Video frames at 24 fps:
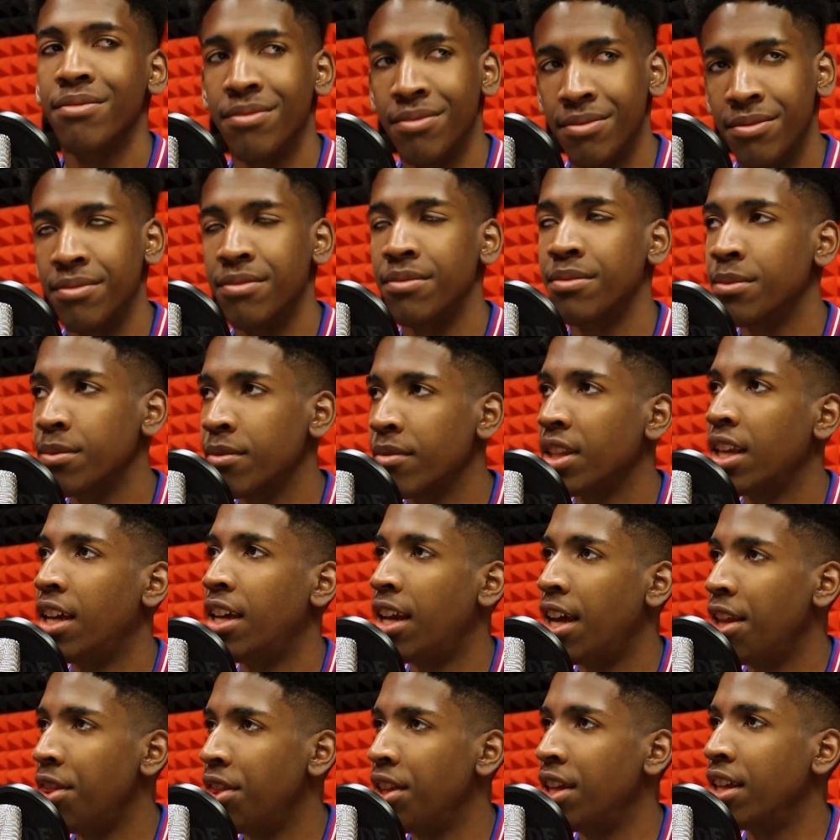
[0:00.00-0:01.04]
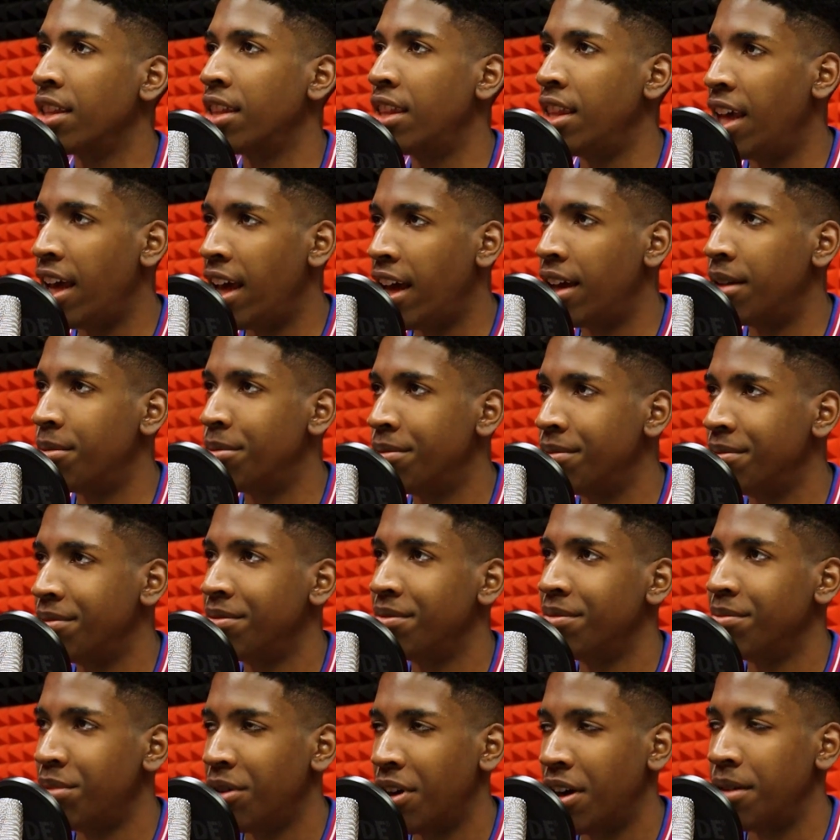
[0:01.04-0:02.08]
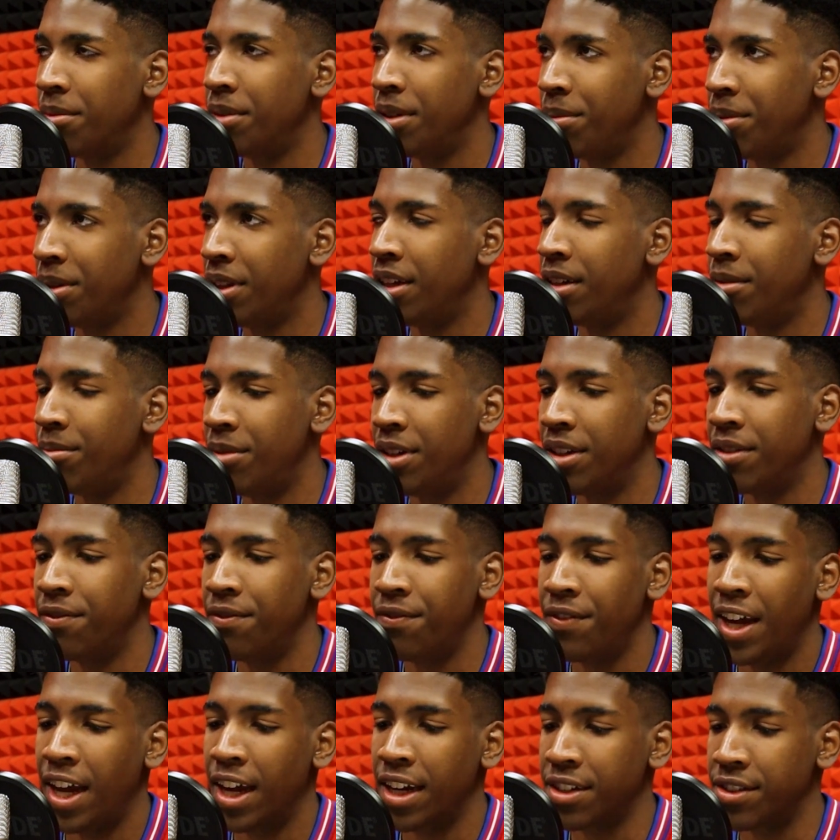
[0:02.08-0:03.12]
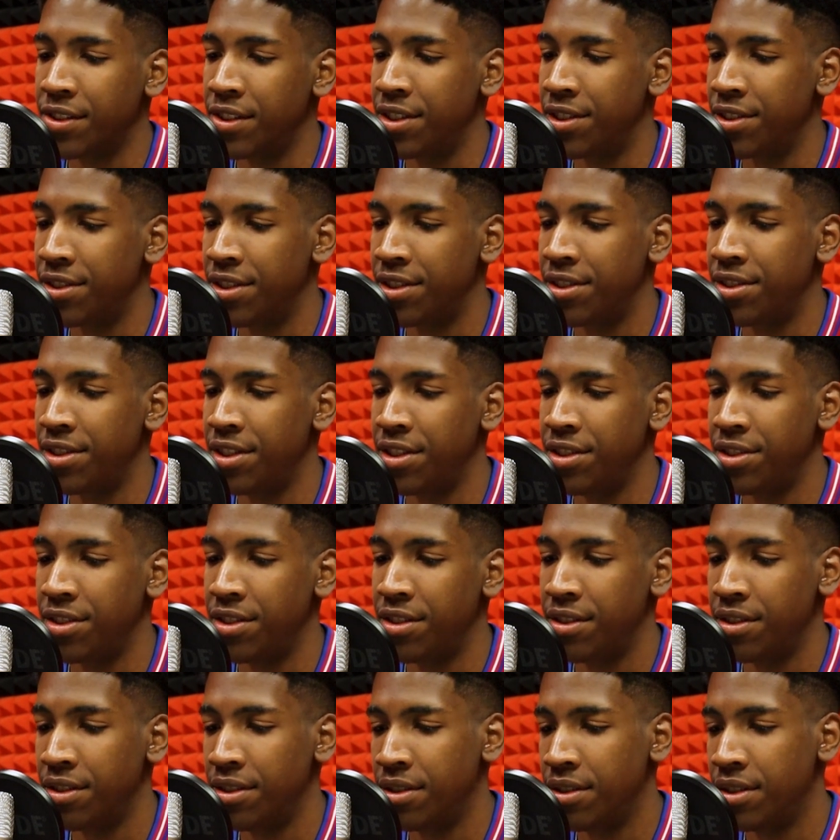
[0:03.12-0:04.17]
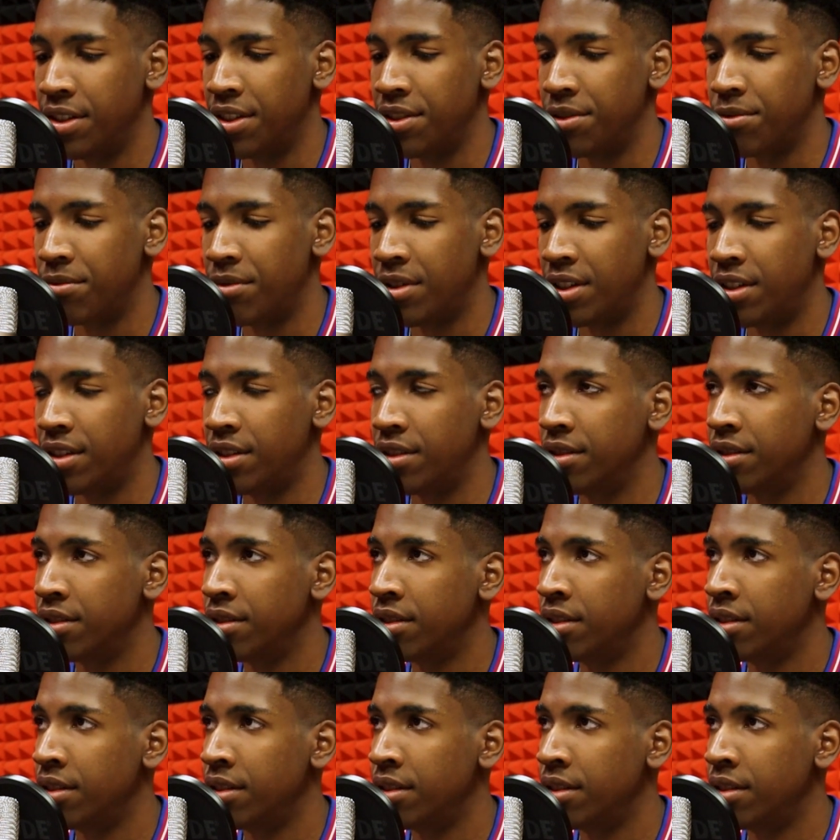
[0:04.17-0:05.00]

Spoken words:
And I think that probably played a big factor in his decision as well.